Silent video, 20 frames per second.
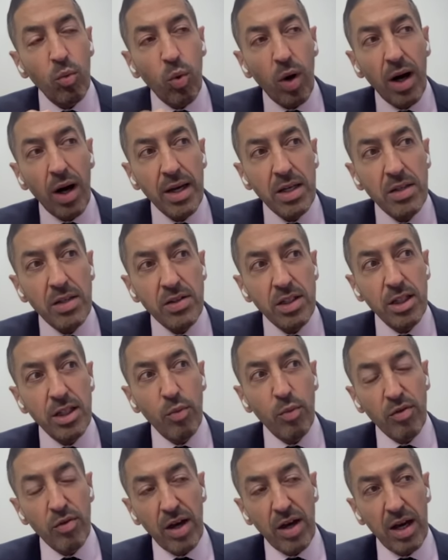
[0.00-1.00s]
why is it
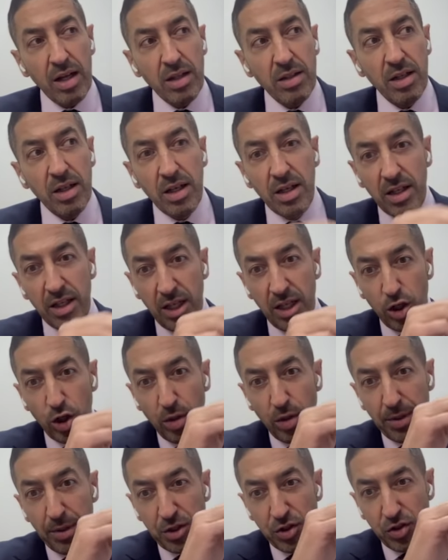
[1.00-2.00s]
that we've had
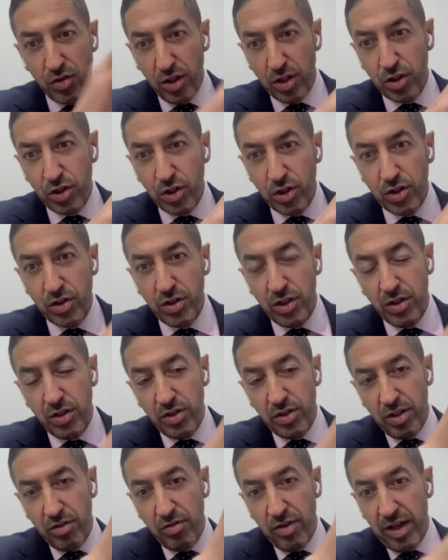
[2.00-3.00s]
economic structures that
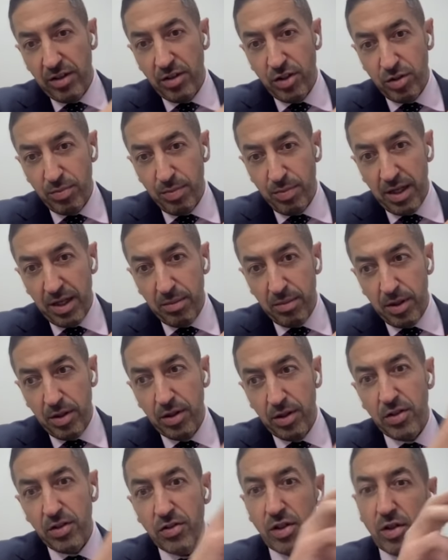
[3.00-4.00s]
disadvantage Black
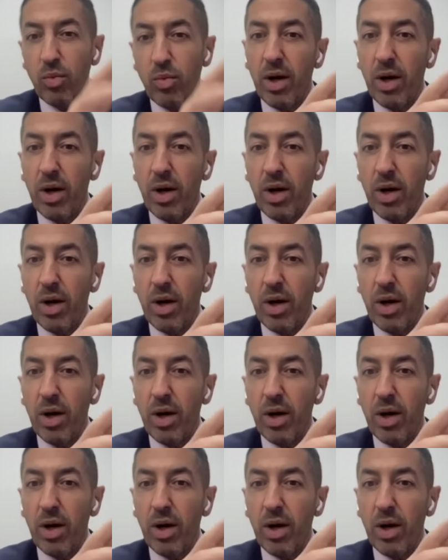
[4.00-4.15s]
Americans?